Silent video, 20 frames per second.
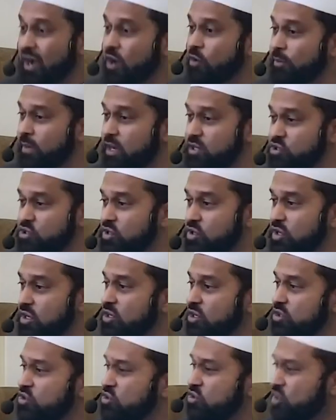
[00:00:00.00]
how much
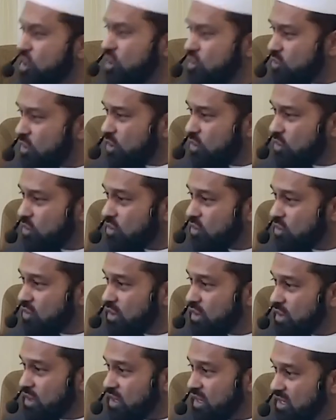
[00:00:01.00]
sorrow
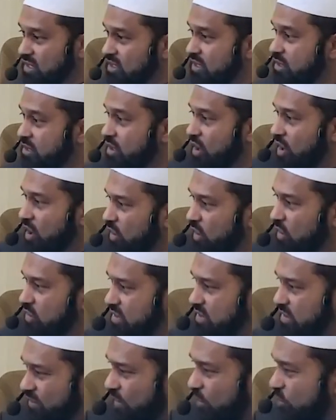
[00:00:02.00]
is in the
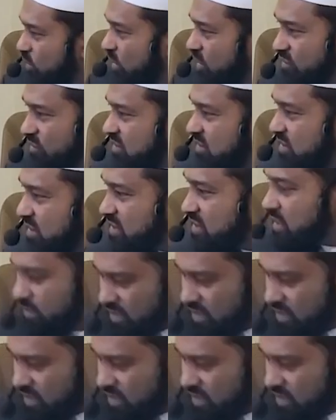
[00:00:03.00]
heart of our Prophet.